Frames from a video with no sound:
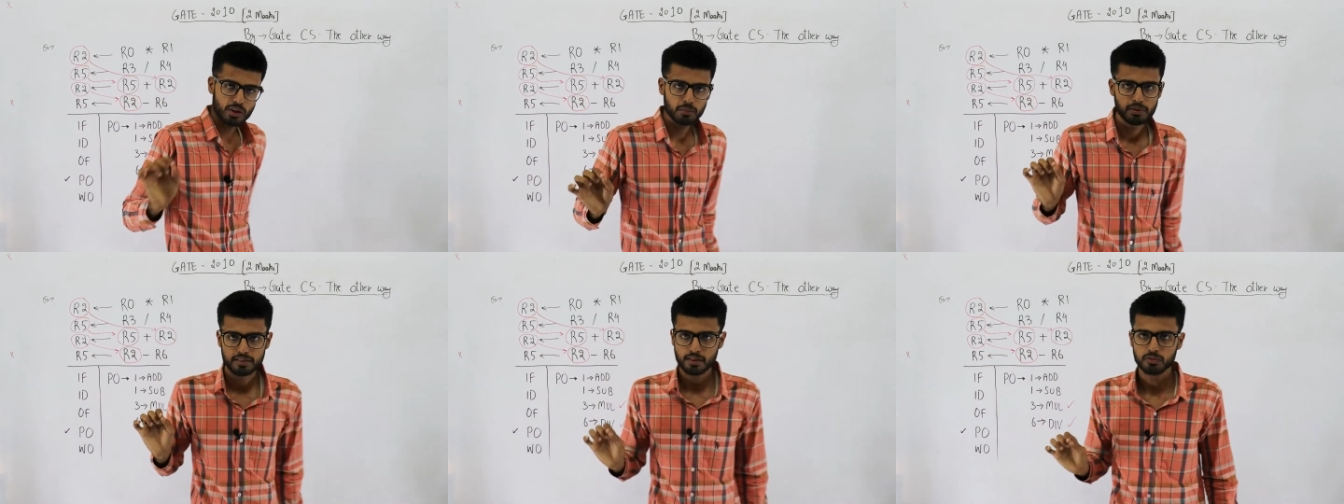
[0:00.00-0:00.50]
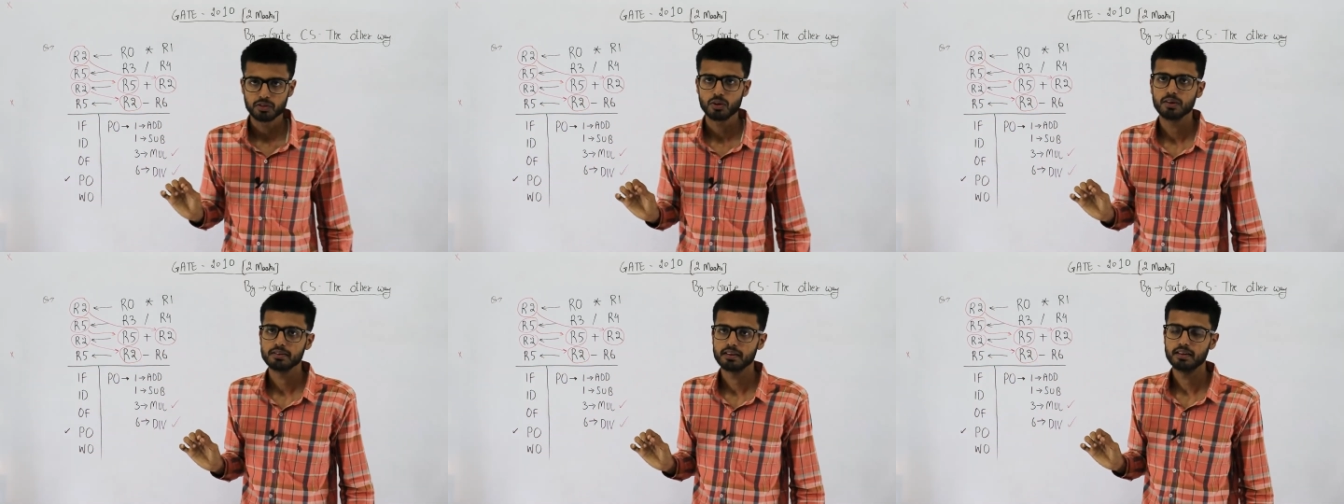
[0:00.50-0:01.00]
will be some
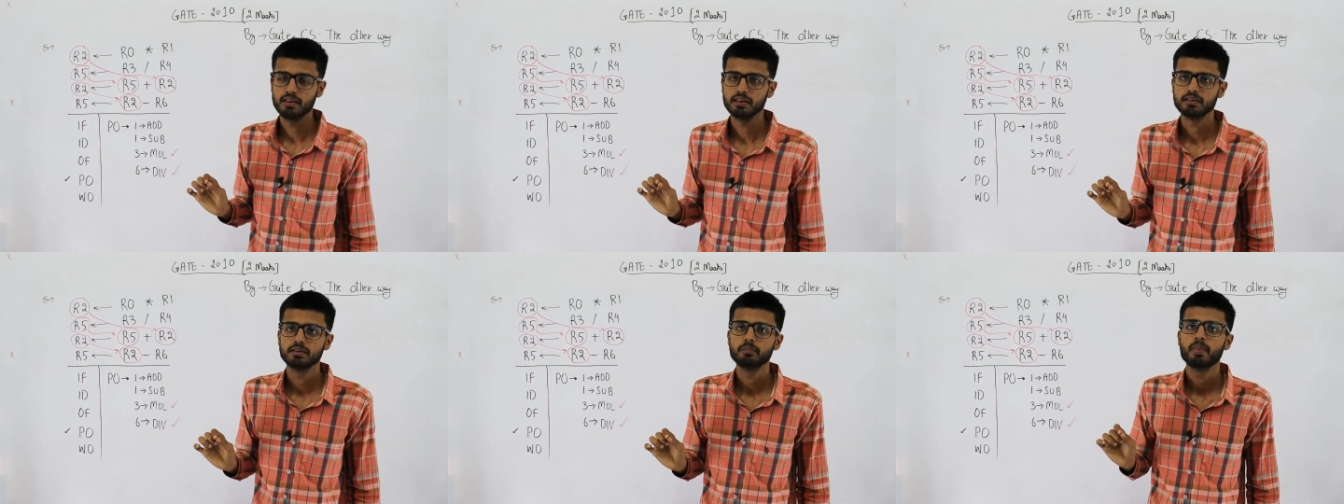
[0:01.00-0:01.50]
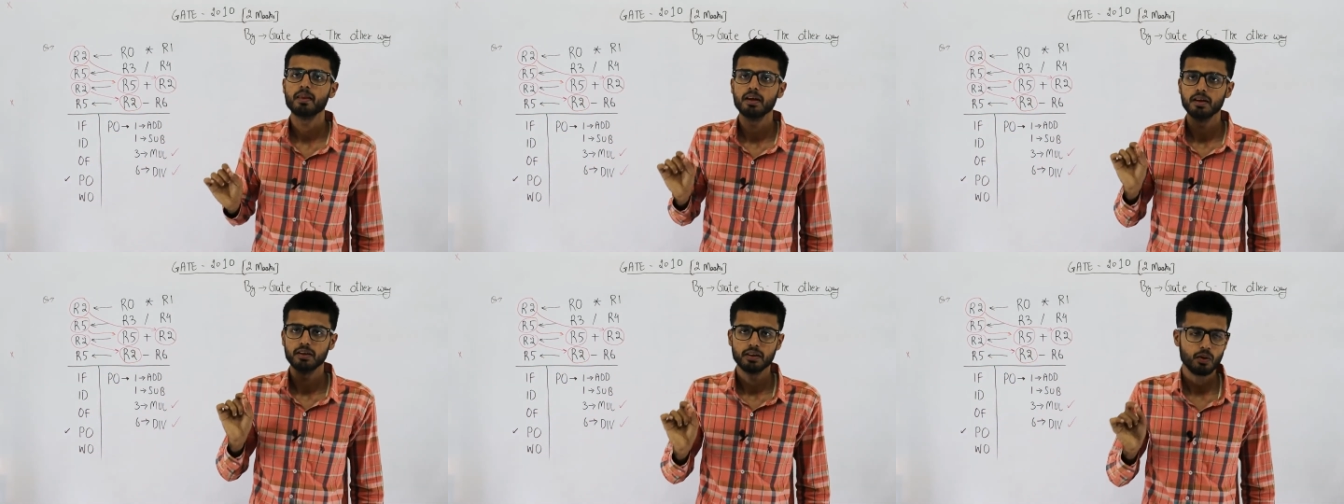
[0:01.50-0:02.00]
stall cycles.
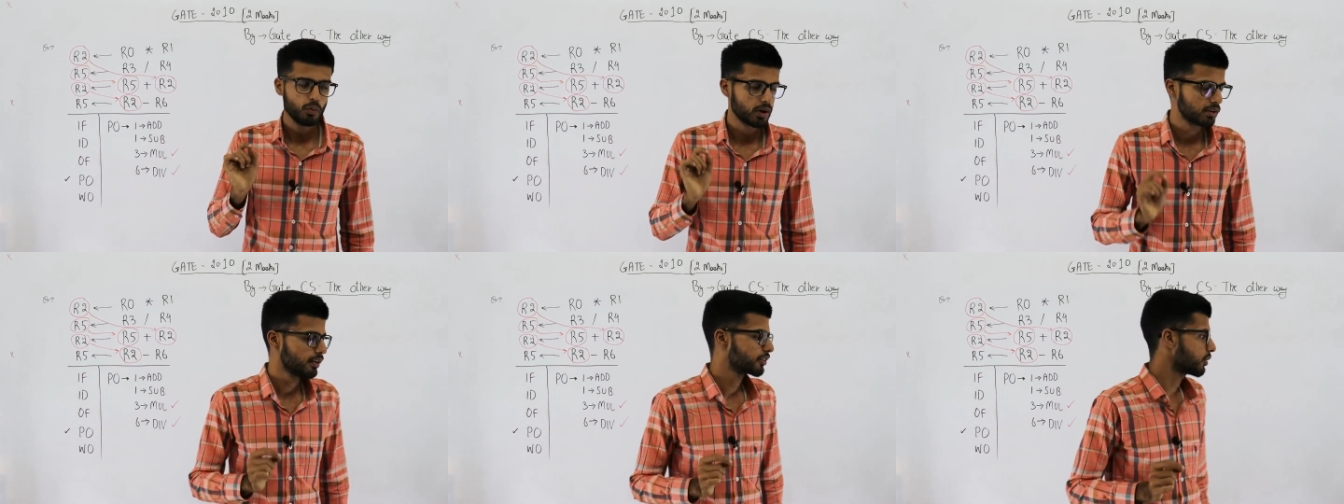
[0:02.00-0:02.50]
Now, what the